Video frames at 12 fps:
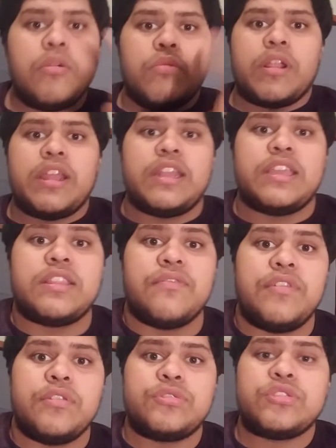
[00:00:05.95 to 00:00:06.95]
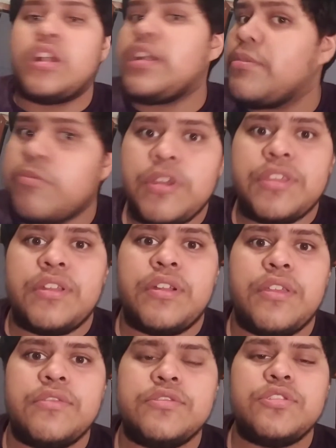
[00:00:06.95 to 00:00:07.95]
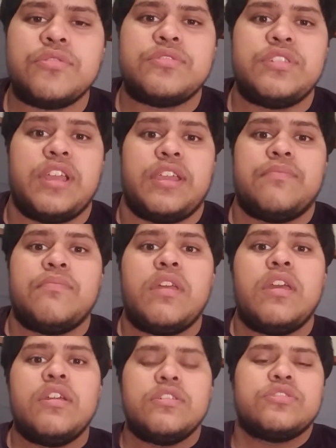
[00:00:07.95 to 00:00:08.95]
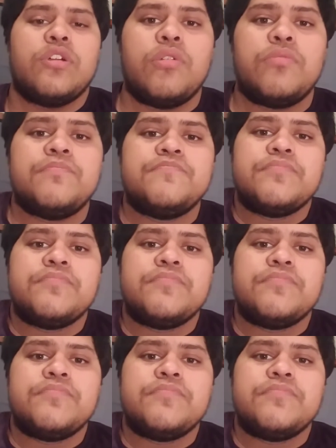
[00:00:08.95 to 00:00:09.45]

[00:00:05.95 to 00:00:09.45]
We're gonna get the video started with another joke today. So,